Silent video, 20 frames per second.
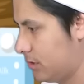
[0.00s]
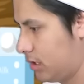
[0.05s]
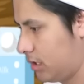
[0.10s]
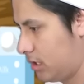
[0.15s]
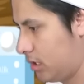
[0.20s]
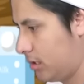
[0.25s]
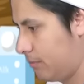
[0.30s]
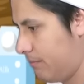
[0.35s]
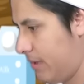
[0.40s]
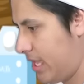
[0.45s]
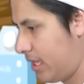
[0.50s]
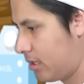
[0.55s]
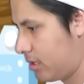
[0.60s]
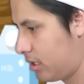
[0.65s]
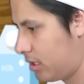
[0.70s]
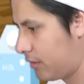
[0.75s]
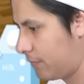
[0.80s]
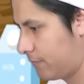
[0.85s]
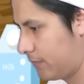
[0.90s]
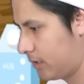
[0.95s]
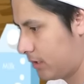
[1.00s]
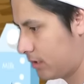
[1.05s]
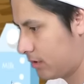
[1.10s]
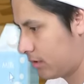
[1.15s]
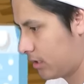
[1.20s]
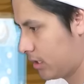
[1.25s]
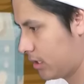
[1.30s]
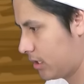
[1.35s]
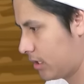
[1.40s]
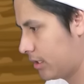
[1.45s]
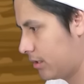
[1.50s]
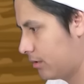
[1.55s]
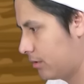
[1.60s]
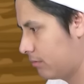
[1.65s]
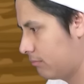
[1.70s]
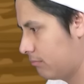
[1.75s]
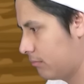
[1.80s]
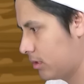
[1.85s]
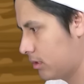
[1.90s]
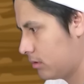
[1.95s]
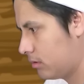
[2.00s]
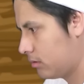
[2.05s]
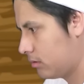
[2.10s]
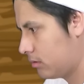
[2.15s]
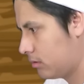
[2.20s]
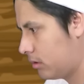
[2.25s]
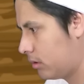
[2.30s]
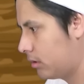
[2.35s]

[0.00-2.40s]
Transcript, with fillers: uh, make coffee. Okay, I know.